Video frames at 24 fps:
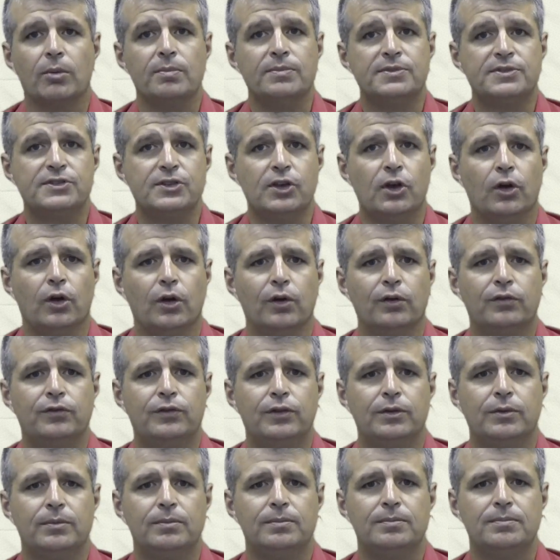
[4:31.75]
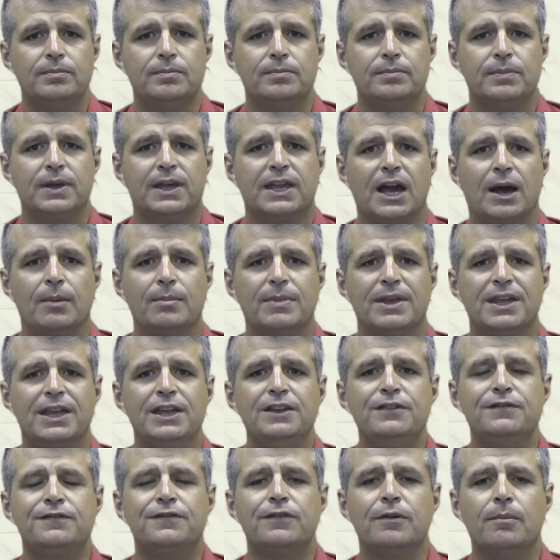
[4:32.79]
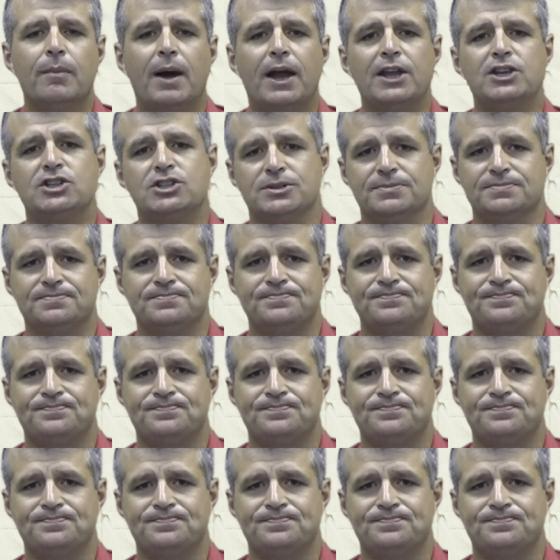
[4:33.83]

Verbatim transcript: observed become information.